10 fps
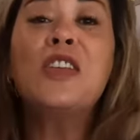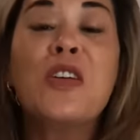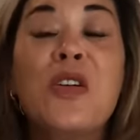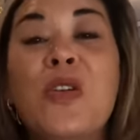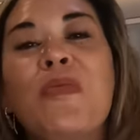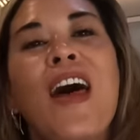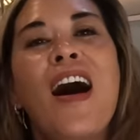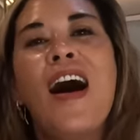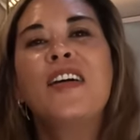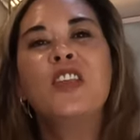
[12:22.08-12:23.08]
do,
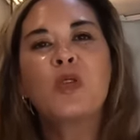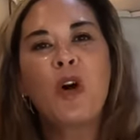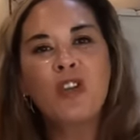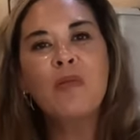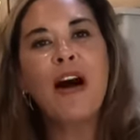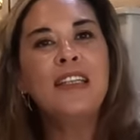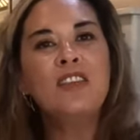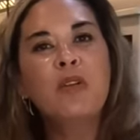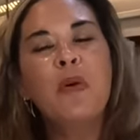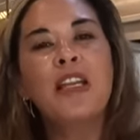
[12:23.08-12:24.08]
I just want to
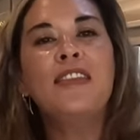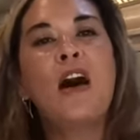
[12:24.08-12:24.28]
remind everybody